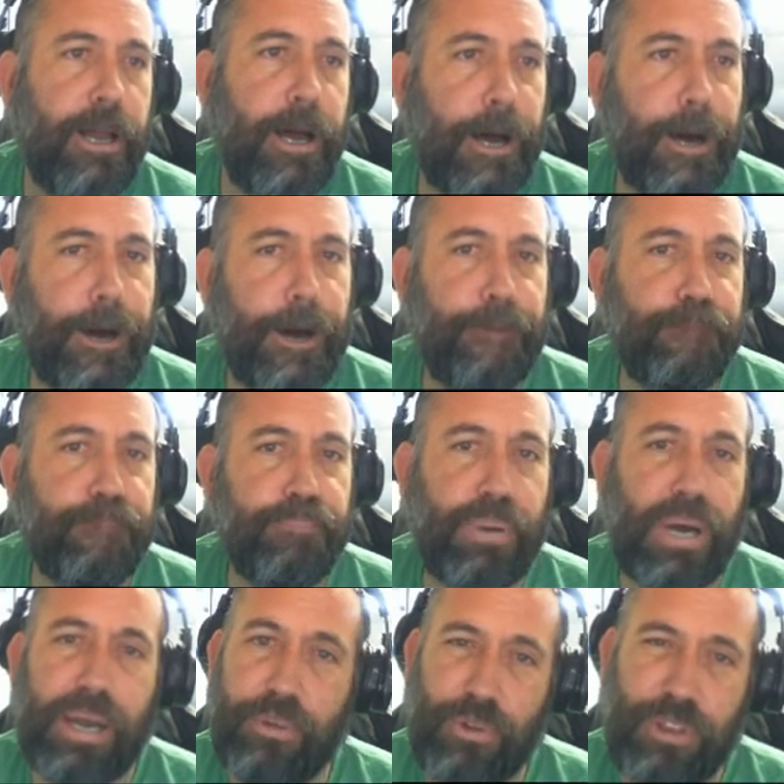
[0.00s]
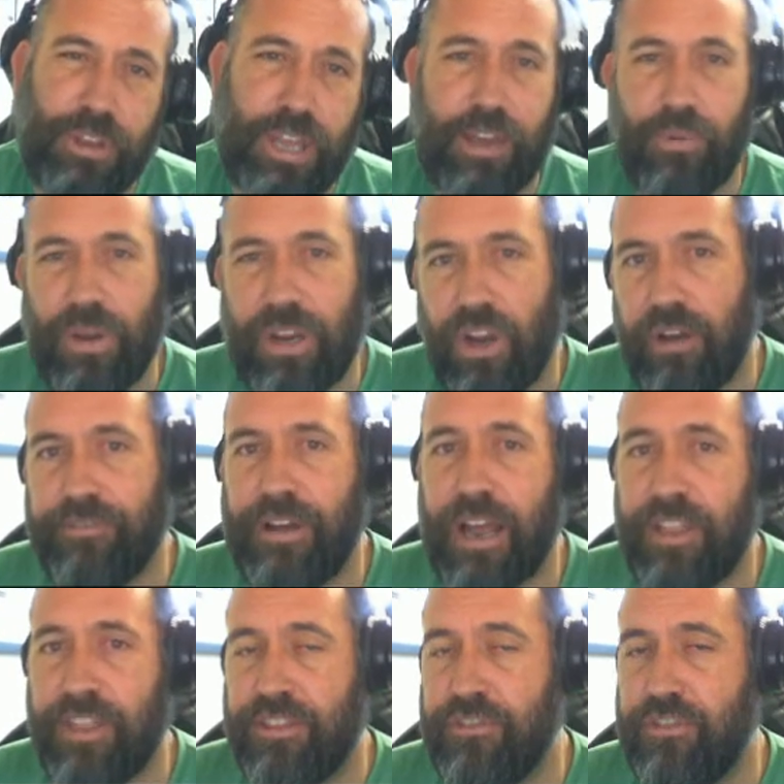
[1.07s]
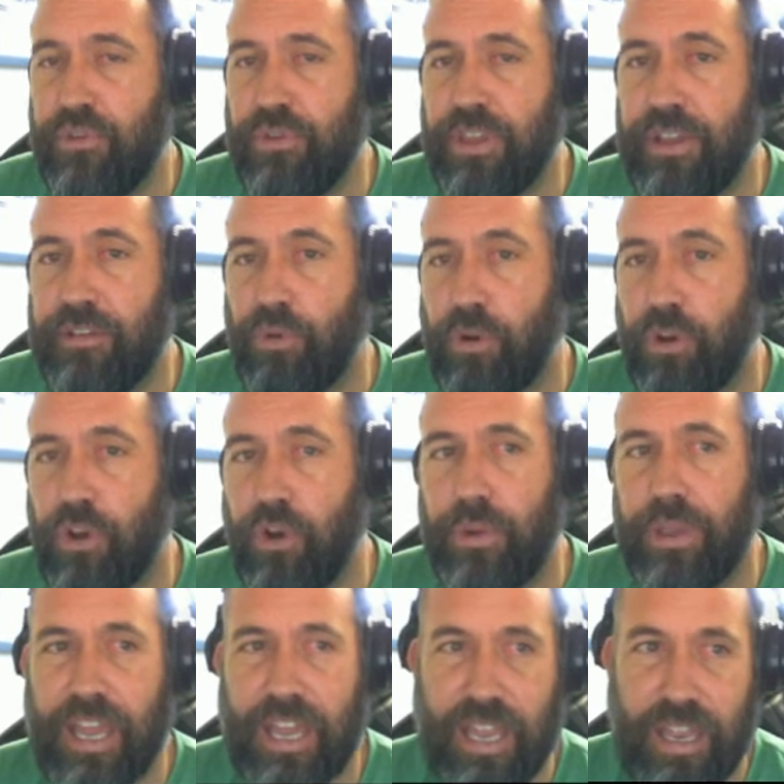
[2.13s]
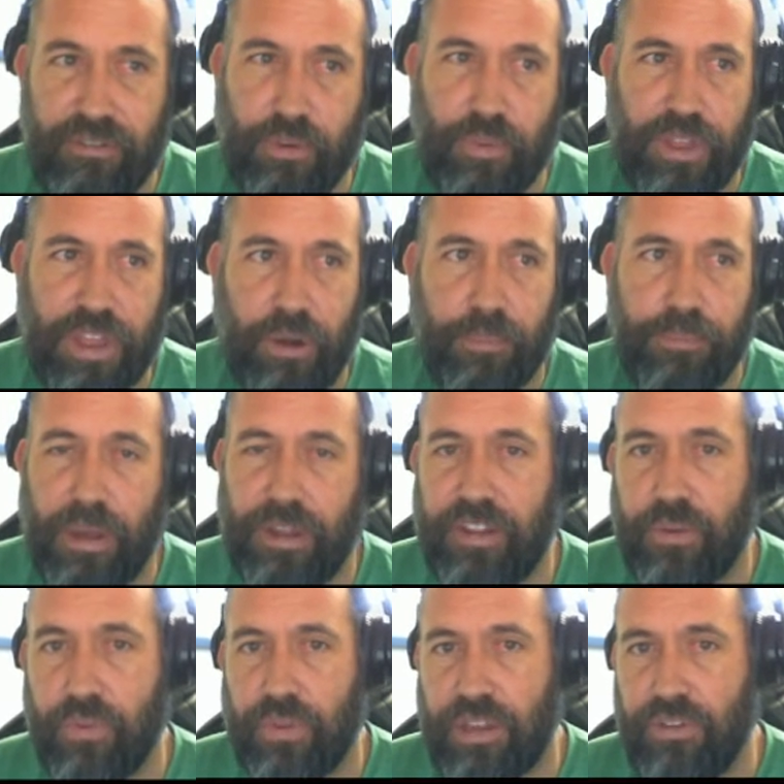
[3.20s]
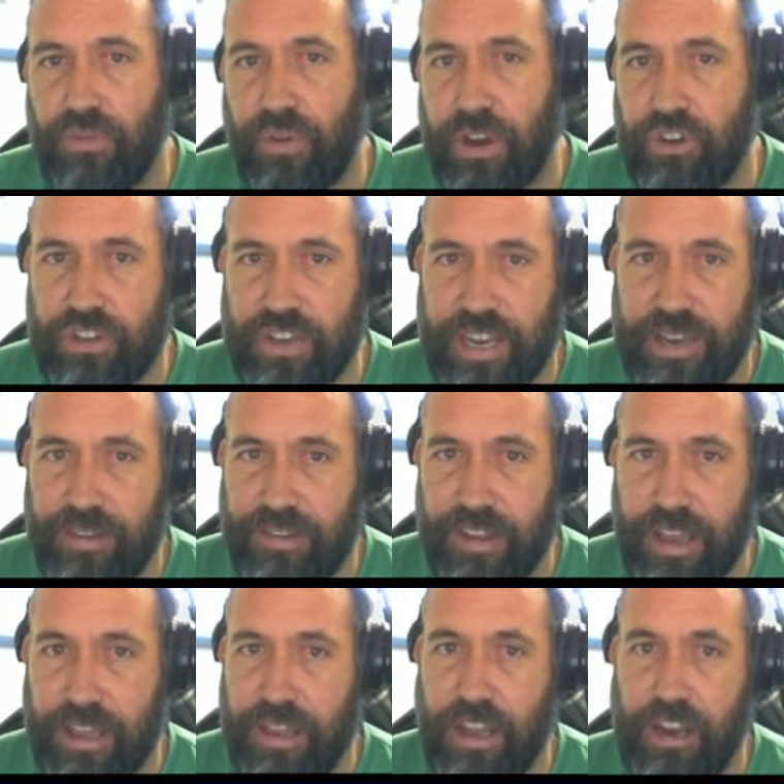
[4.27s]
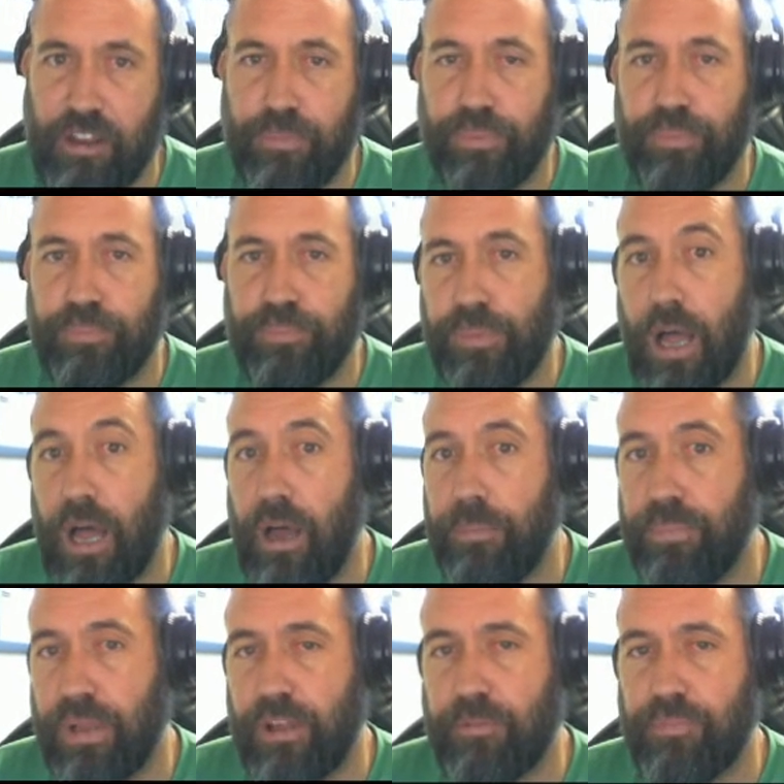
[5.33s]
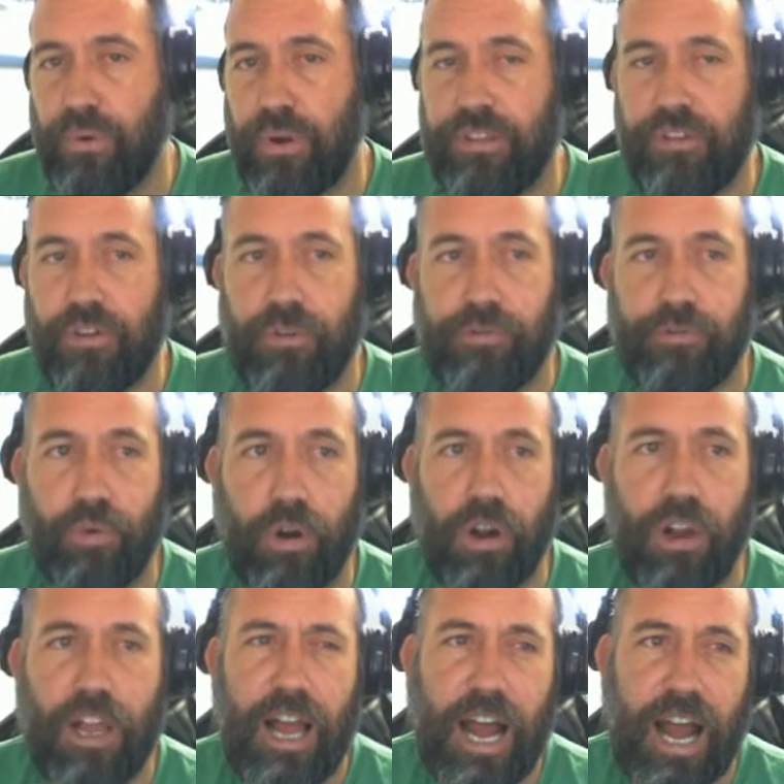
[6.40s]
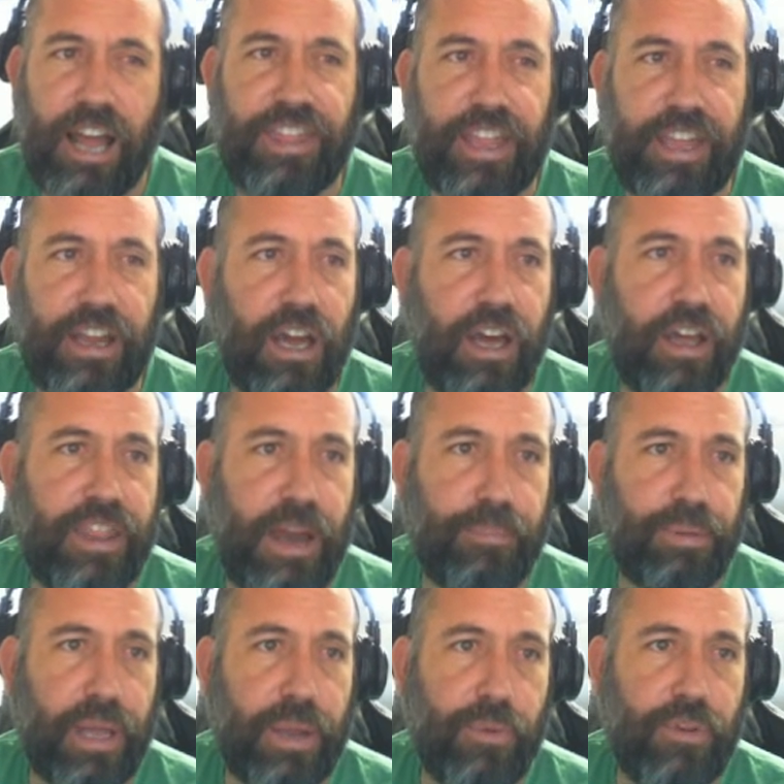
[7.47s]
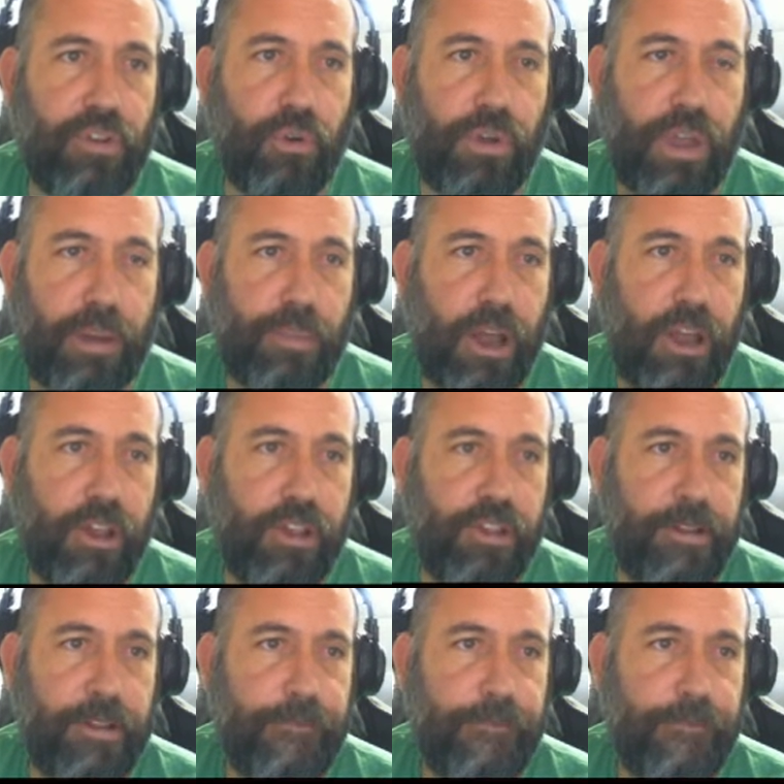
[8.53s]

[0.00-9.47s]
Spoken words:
But with king queen off, I do think foregoing it, even without messing with these ranges and seeing that it's plus 0.04, I think that play was okay by us.